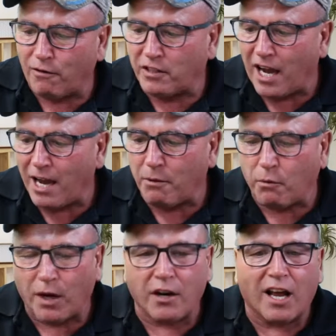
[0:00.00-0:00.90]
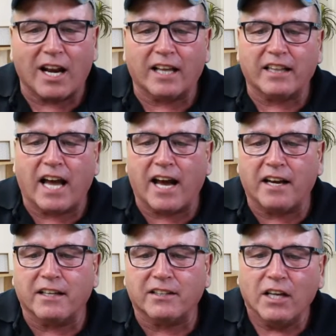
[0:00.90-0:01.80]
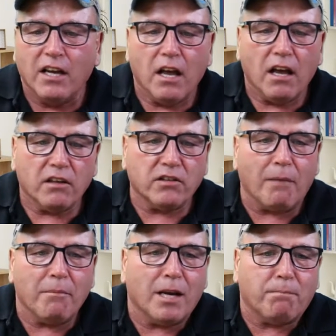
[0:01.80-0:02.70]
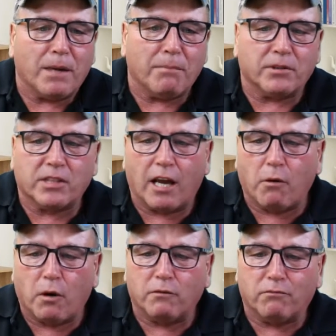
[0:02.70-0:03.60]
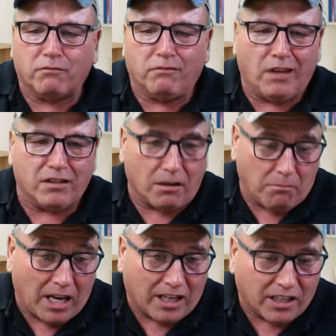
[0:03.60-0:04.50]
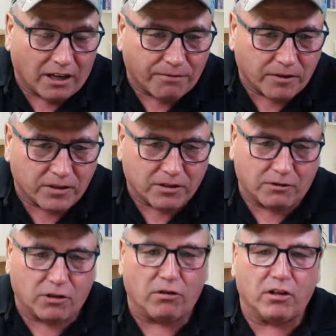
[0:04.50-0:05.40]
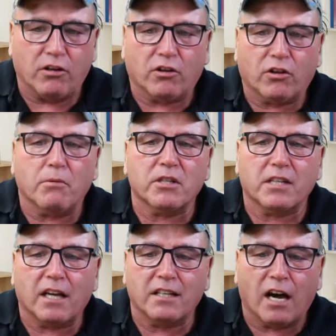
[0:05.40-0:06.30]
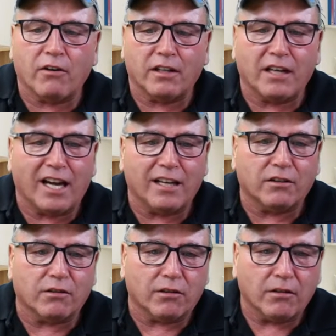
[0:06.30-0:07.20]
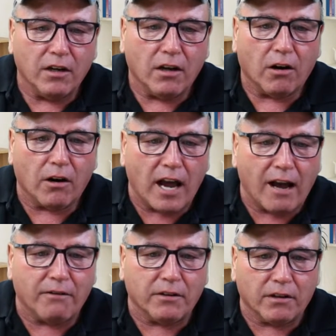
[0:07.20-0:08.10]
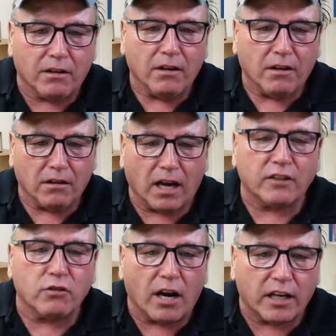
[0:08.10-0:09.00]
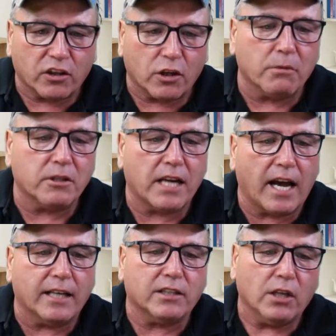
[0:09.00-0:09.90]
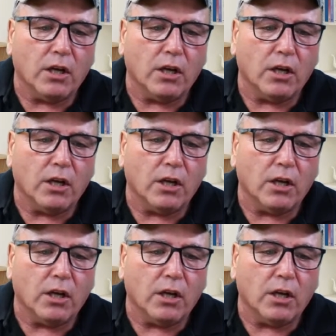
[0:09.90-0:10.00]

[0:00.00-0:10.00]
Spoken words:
time and whatnot like that is so many people say, well, does it make a difference turning your thermostat down at night or having the electronic thermostats?